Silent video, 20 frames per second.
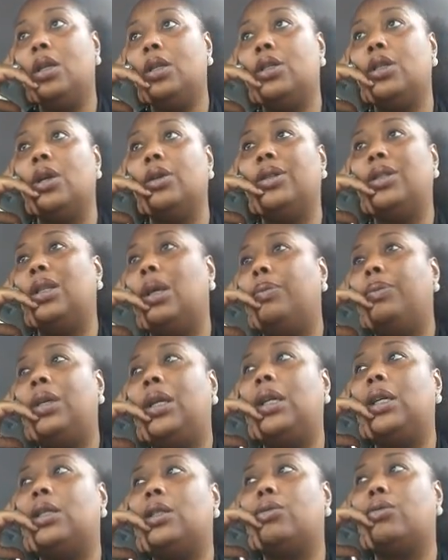So
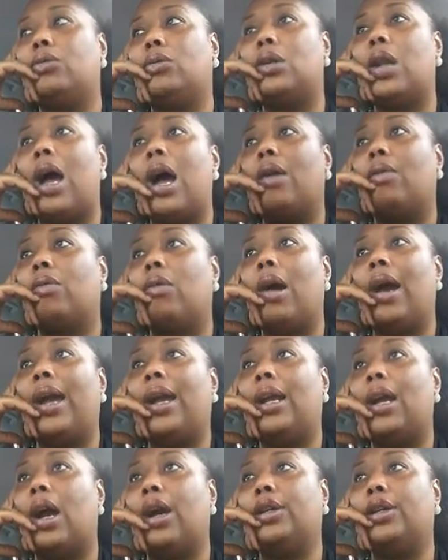something is not right.